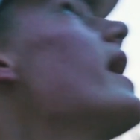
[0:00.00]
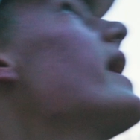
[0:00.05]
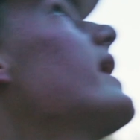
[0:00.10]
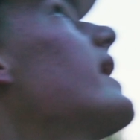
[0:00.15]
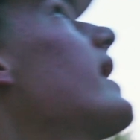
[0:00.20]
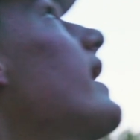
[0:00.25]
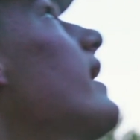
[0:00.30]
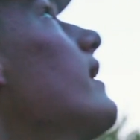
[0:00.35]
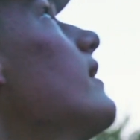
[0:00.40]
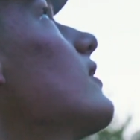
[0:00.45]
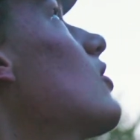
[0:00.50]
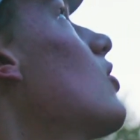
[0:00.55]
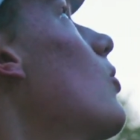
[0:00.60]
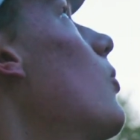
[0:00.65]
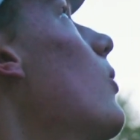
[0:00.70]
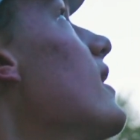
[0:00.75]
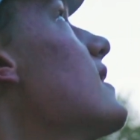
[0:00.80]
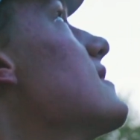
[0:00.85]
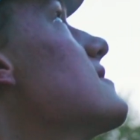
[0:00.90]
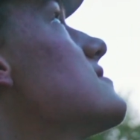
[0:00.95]
I can't
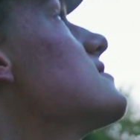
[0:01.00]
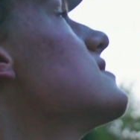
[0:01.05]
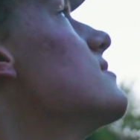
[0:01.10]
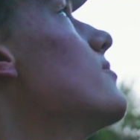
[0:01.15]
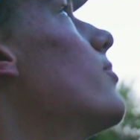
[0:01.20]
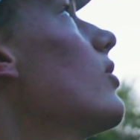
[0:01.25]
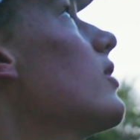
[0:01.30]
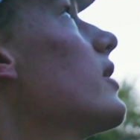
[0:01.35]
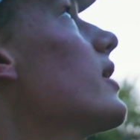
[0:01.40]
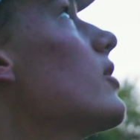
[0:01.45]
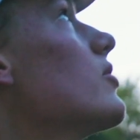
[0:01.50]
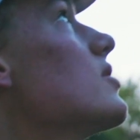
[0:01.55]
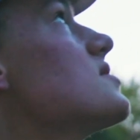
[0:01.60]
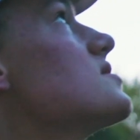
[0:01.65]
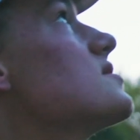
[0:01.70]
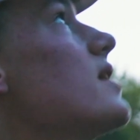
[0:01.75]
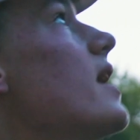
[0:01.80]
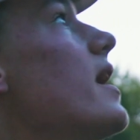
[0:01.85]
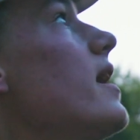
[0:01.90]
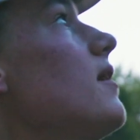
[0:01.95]
quite see
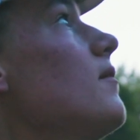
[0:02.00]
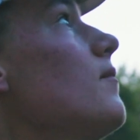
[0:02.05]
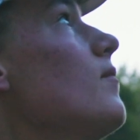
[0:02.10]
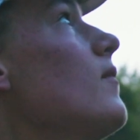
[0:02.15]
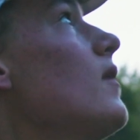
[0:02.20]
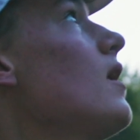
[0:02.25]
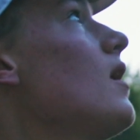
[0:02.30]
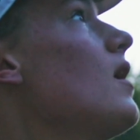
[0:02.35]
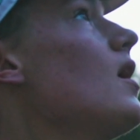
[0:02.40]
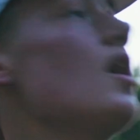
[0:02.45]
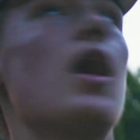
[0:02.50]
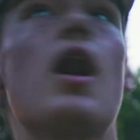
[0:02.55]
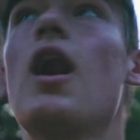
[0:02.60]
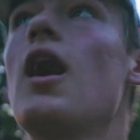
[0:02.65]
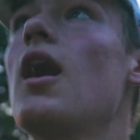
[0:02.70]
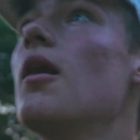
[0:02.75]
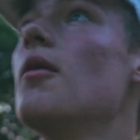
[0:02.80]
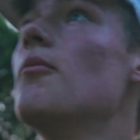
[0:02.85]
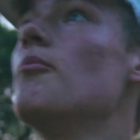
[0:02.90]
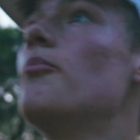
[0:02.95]
Polaris yet,
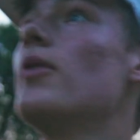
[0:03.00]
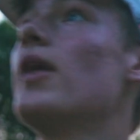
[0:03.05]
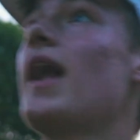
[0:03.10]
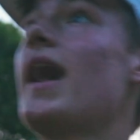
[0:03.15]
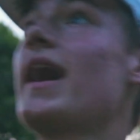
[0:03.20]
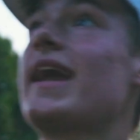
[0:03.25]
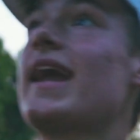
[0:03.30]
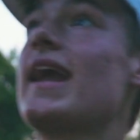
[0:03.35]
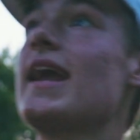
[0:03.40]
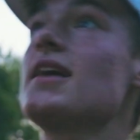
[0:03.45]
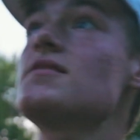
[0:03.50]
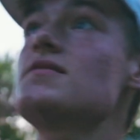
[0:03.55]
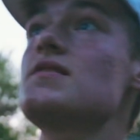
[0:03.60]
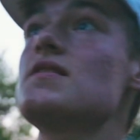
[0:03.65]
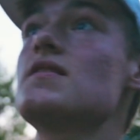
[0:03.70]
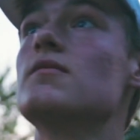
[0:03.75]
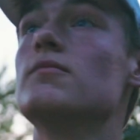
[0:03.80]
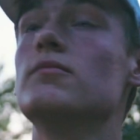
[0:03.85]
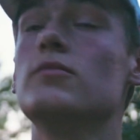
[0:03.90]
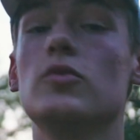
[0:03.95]
uh, but I can
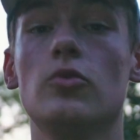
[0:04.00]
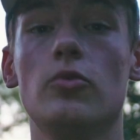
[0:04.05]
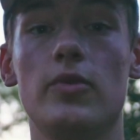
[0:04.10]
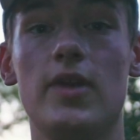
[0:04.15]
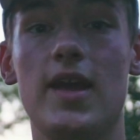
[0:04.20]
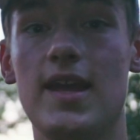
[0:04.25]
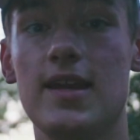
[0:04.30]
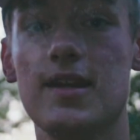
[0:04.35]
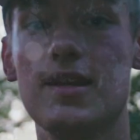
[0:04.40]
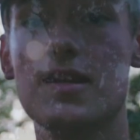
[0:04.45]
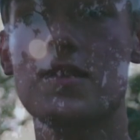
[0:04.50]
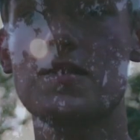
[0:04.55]
see the moon, and it